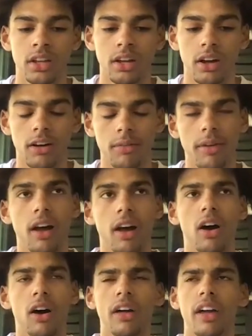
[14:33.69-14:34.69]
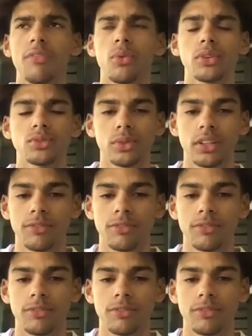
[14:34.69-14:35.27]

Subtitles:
Everyone's really